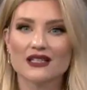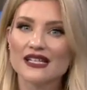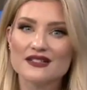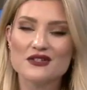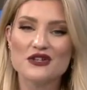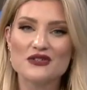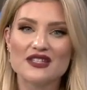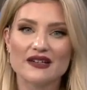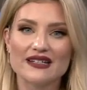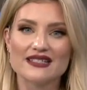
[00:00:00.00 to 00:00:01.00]
our kids to
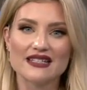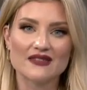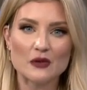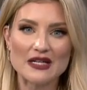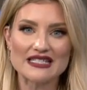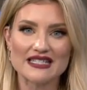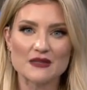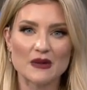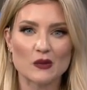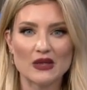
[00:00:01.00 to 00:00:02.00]
use their inside
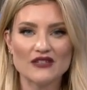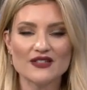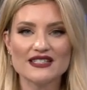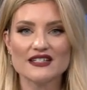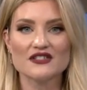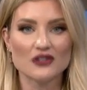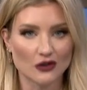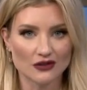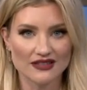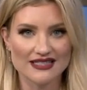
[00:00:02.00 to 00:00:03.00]
voices, but what if it's an
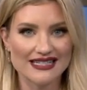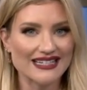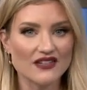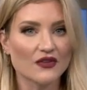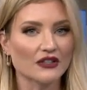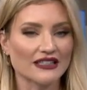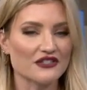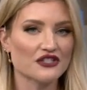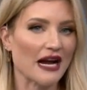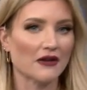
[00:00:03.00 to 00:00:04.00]
adult that's
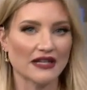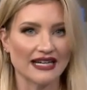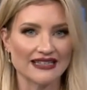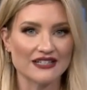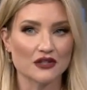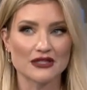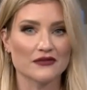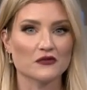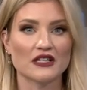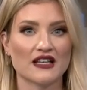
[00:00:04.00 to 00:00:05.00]
inadvertently shouting and they don't
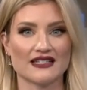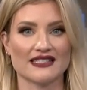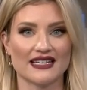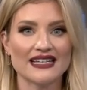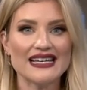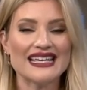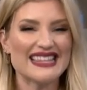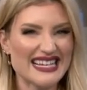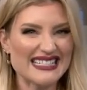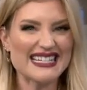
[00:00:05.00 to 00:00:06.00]
even realize it?
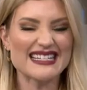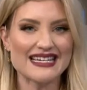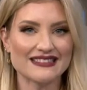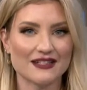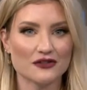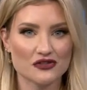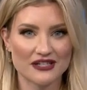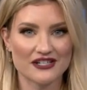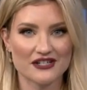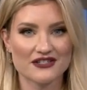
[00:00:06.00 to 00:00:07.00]
Things can get a little
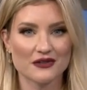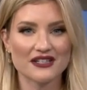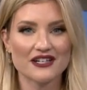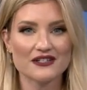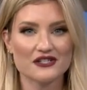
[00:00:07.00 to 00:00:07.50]
trickier, so here to